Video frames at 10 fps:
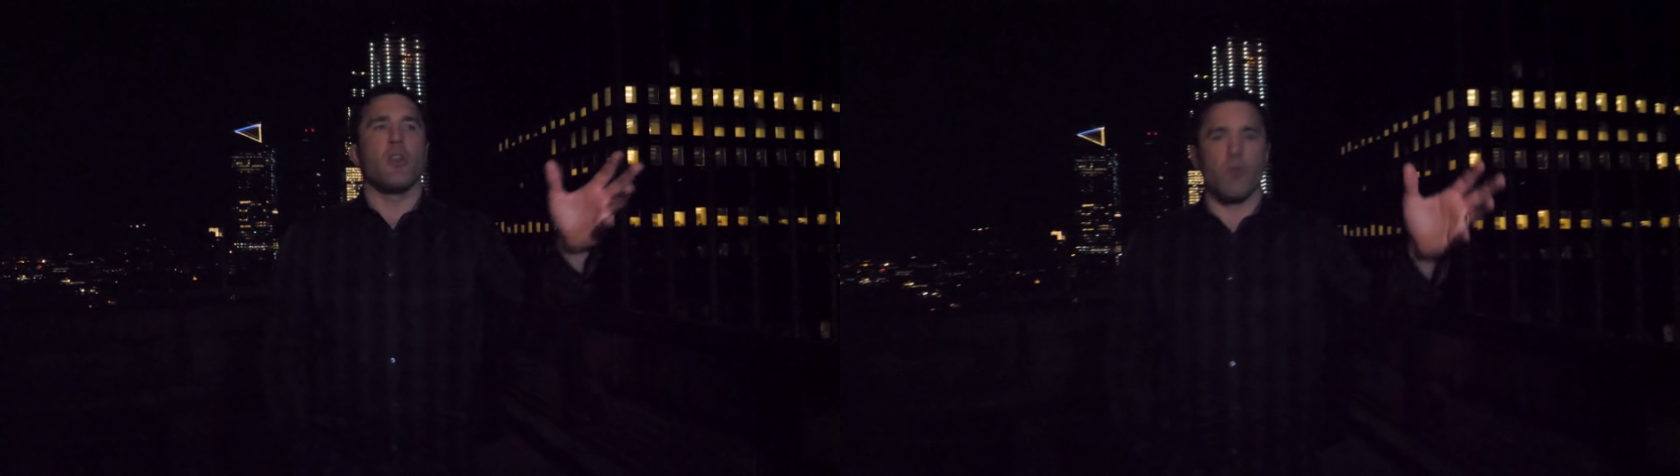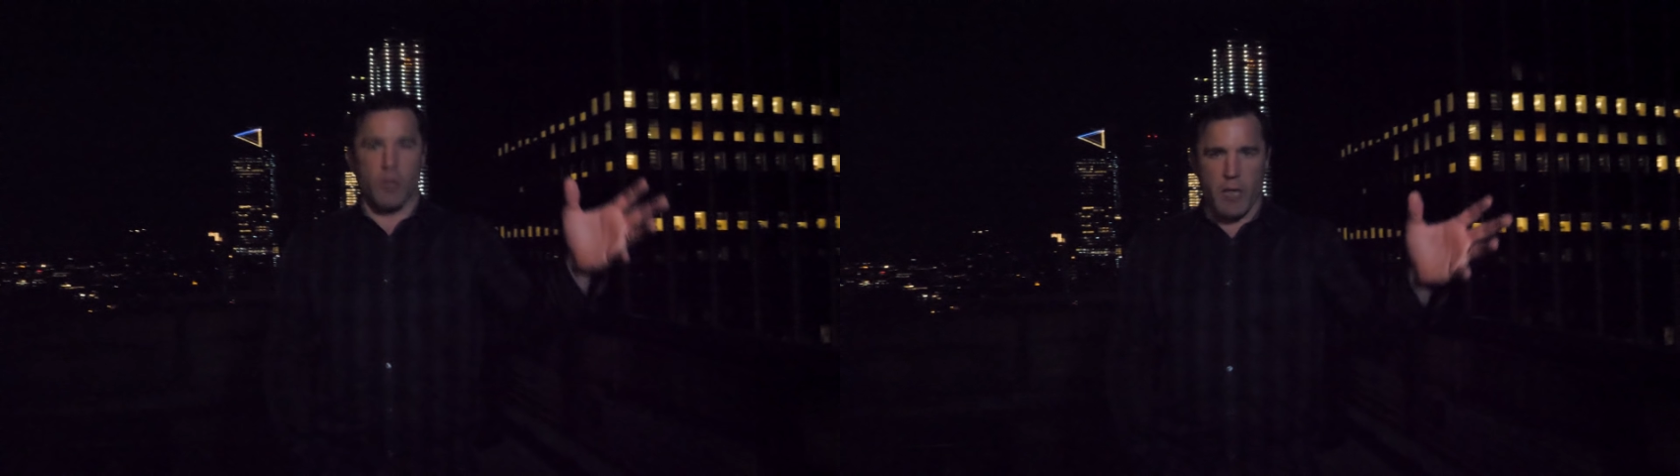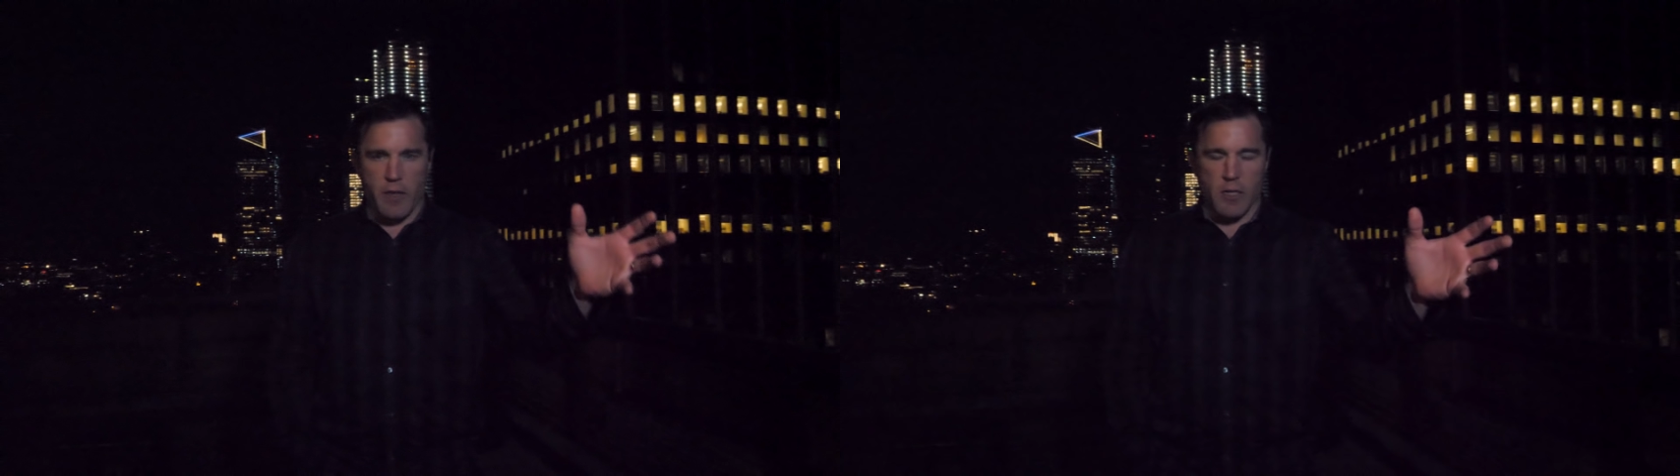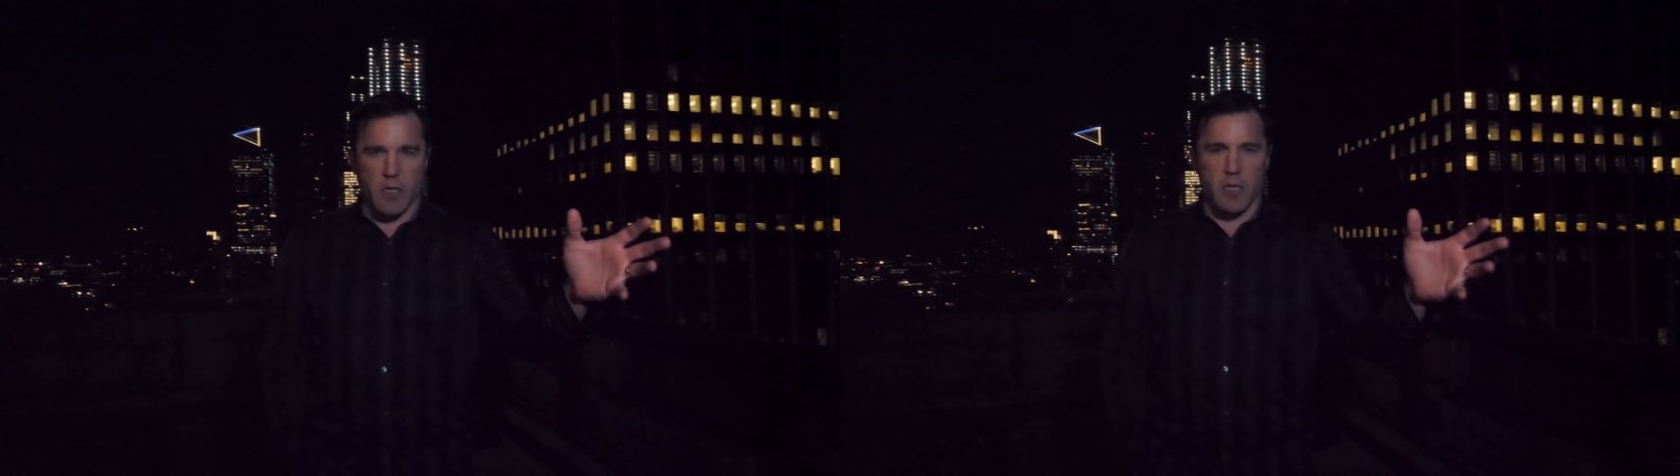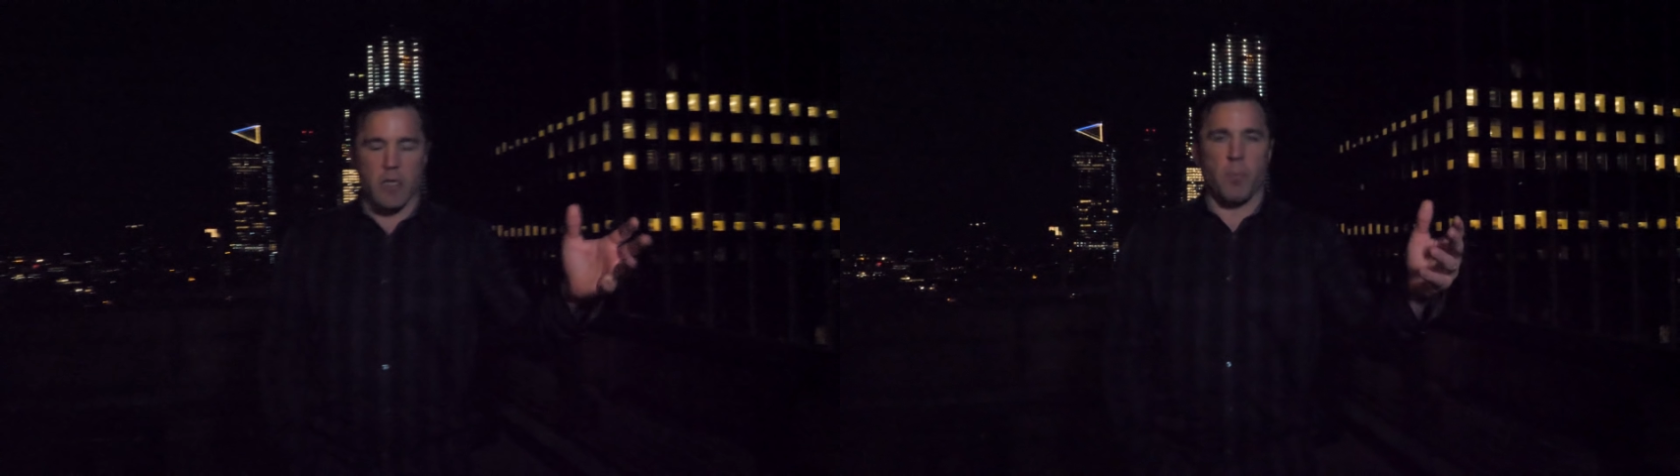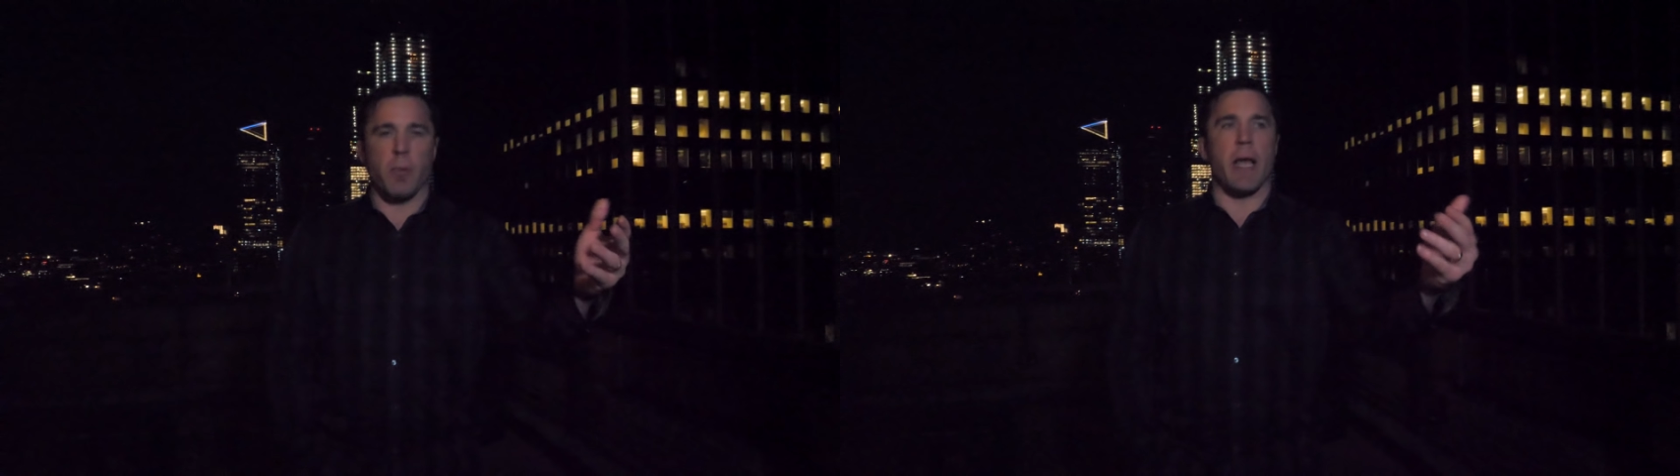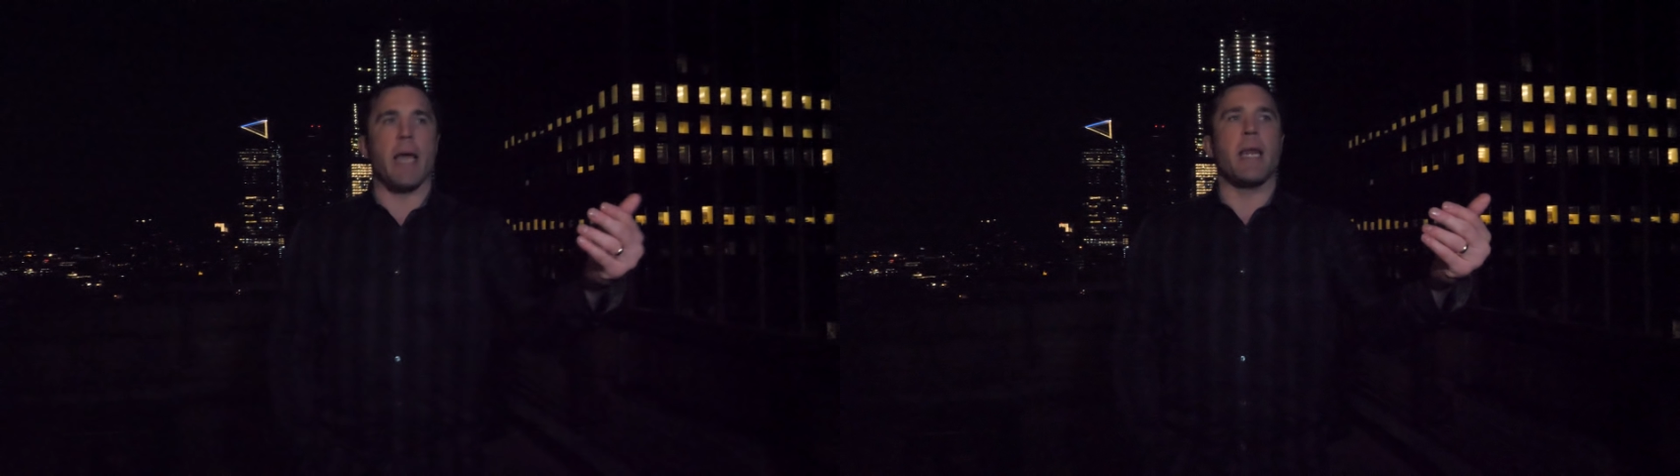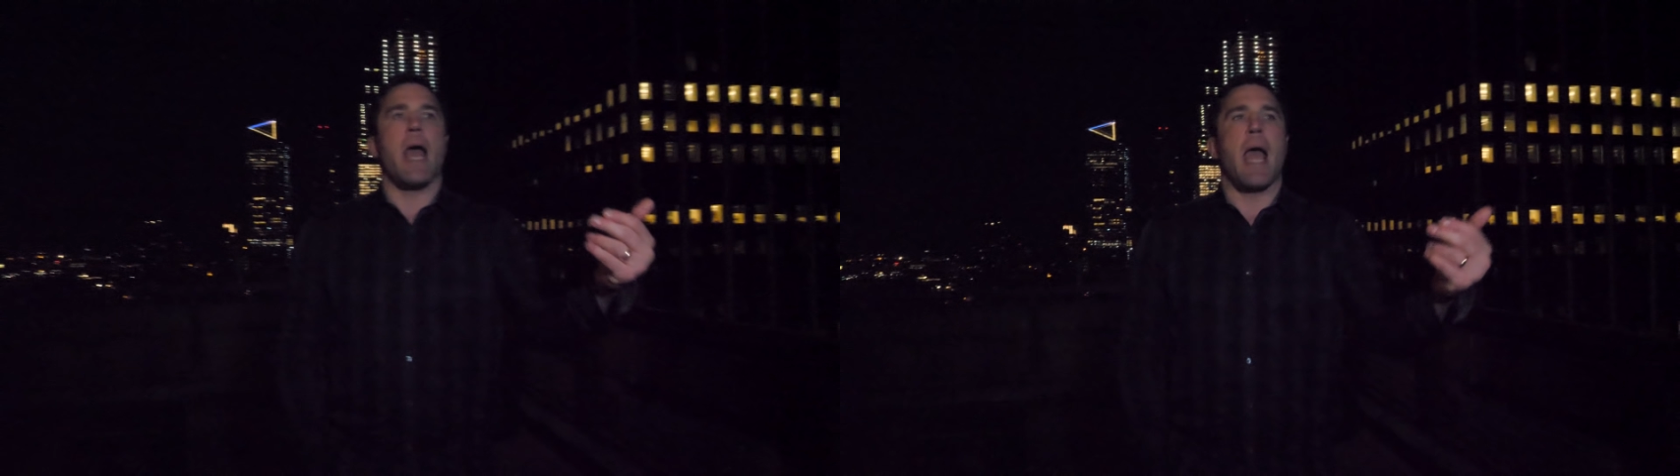you say this is the plan,